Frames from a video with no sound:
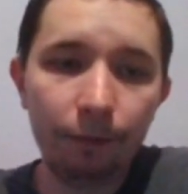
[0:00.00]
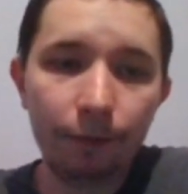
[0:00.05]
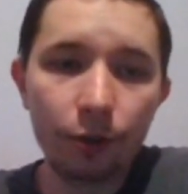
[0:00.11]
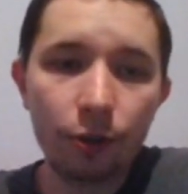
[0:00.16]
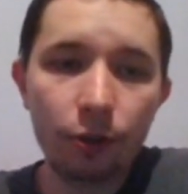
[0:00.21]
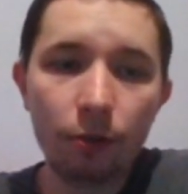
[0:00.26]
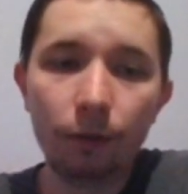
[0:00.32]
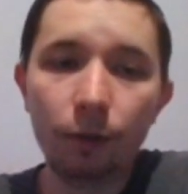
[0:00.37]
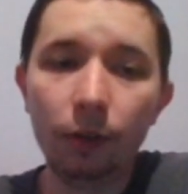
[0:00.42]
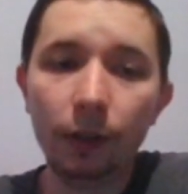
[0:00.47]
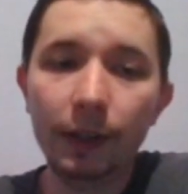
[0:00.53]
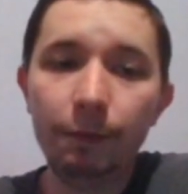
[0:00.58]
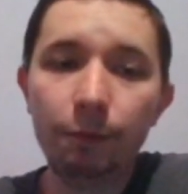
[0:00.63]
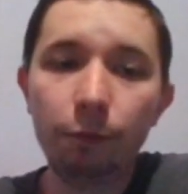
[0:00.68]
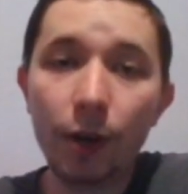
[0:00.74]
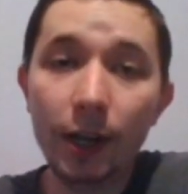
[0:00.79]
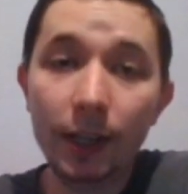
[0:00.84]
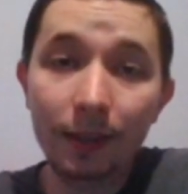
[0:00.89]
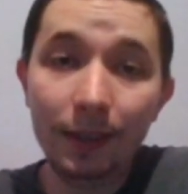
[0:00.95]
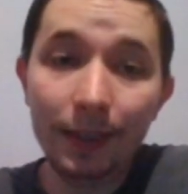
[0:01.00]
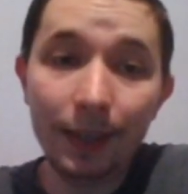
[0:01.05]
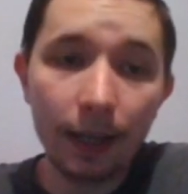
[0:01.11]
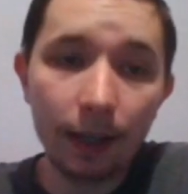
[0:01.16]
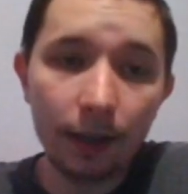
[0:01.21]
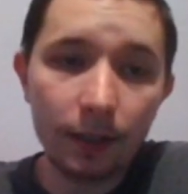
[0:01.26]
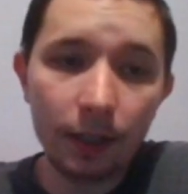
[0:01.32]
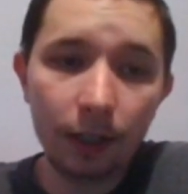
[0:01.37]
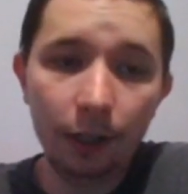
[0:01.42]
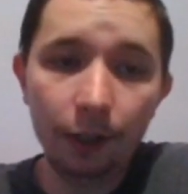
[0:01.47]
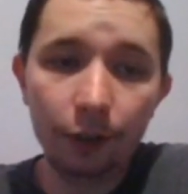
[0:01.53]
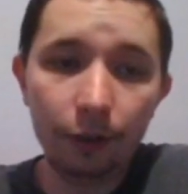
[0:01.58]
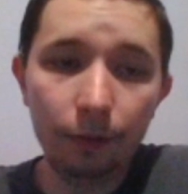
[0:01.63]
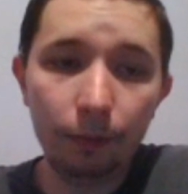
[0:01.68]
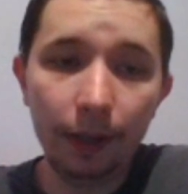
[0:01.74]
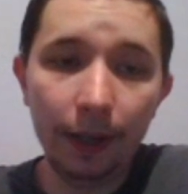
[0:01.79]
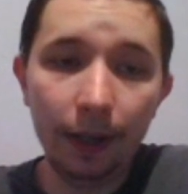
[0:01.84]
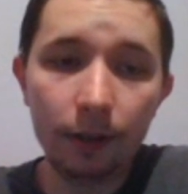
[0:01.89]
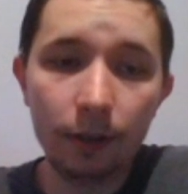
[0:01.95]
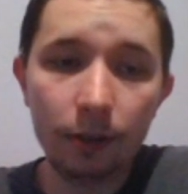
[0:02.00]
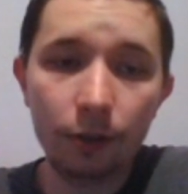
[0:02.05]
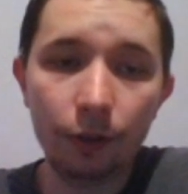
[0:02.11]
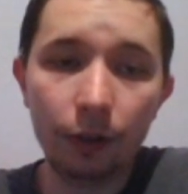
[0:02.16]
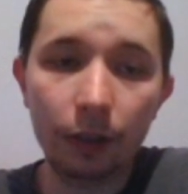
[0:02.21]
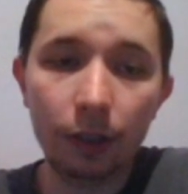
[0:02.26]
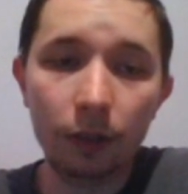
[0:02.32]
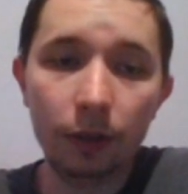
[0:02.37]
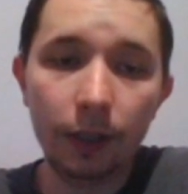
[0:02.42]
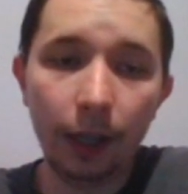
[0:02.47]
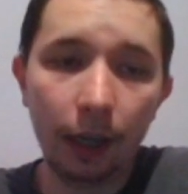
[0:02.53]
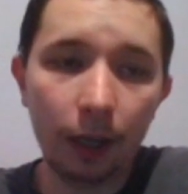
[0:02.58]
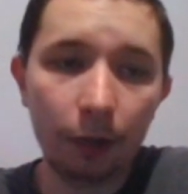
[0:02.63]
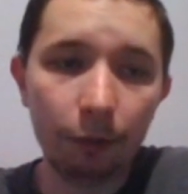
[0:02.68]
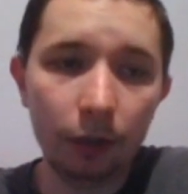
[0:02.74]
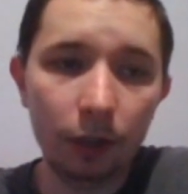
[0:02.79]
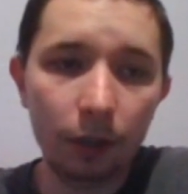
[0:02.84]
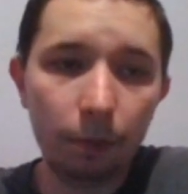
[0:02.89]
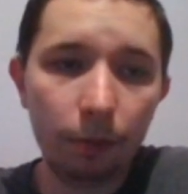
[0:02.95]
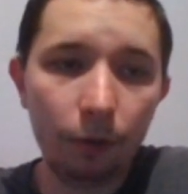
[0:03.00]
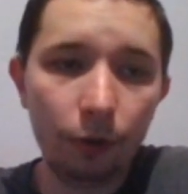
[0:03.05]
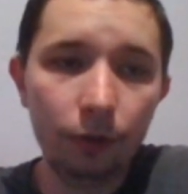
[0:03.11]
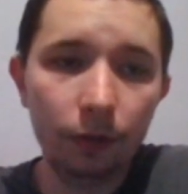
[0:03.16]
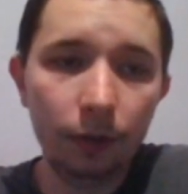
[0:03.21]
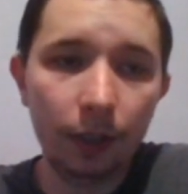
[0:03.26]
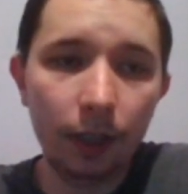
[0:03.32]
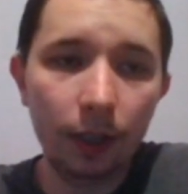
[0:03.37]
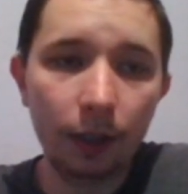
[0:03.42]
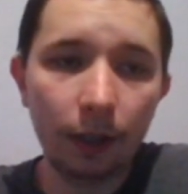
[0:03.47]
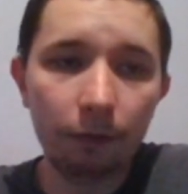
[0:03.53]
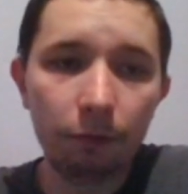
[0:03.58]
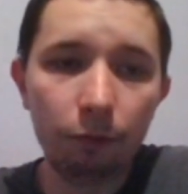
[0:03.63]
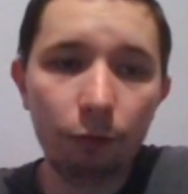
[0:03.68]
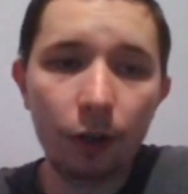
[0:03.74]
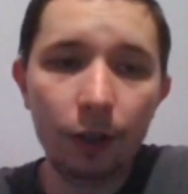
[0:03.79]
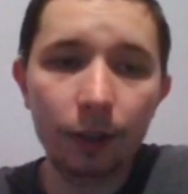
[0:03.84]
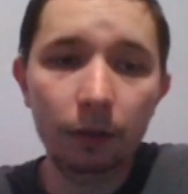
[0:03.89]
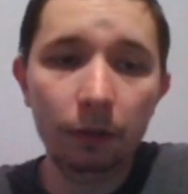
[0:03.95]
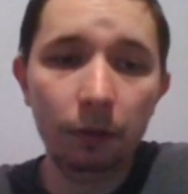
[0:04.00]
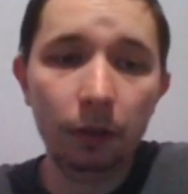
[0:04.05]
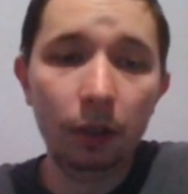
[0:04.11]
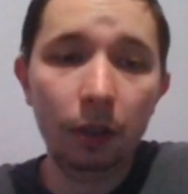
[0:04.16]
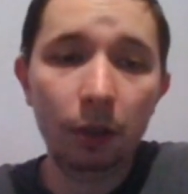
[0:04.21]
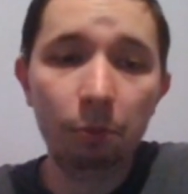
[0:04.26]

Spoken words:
first of all, if white takes here, black is going to take with the pawn, king f1,